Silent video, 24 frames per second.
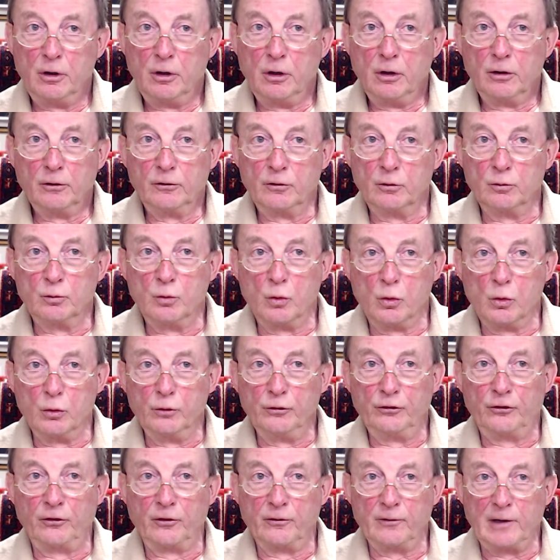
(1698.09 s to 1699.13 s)
towards
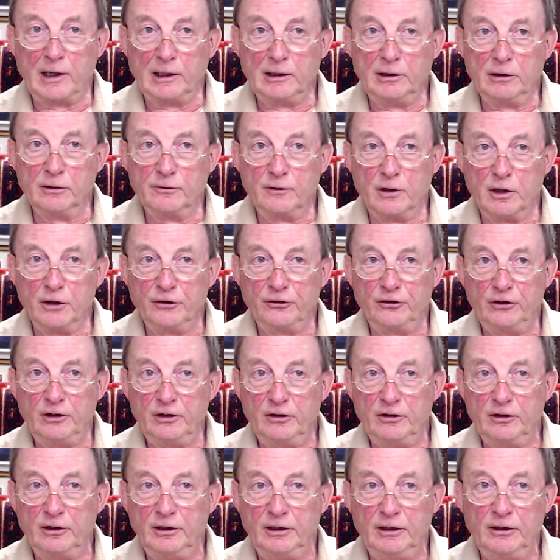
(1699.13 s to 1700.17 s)
the value of
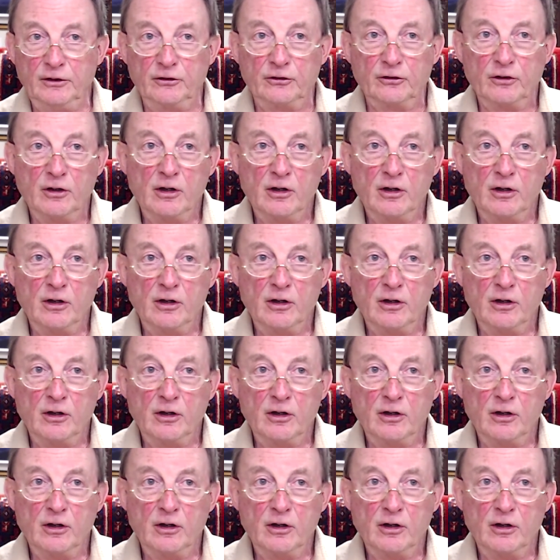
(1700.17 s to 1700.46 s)
RCTs